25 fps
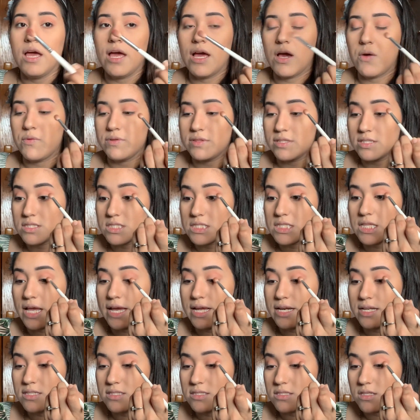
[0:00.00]
And with the
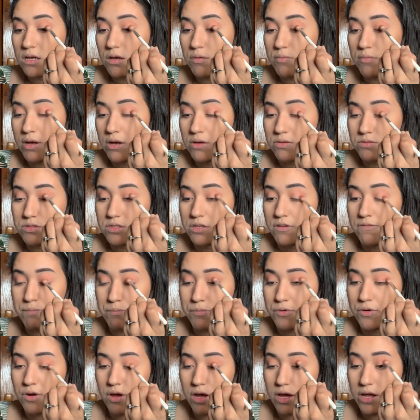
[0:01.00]
slightest amount of
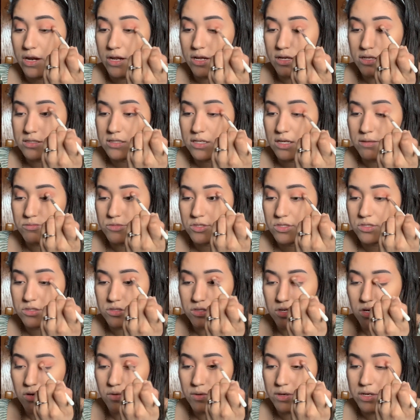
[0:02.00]
product, I'm just
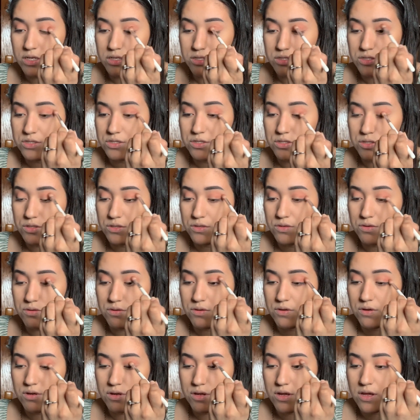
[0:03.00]
going
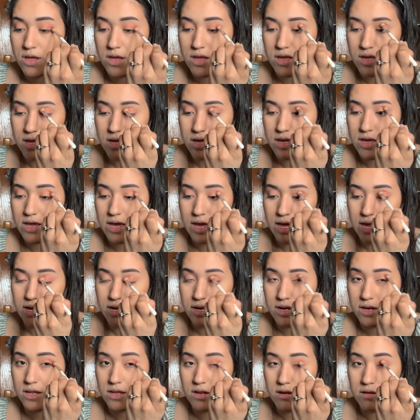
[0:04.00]
to add
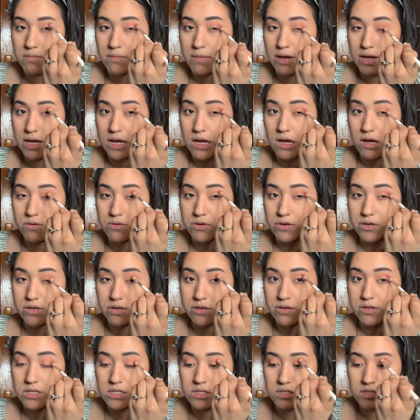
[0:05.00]
it in my outer
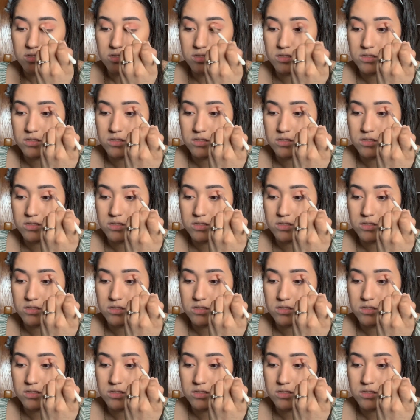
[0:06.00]
crease,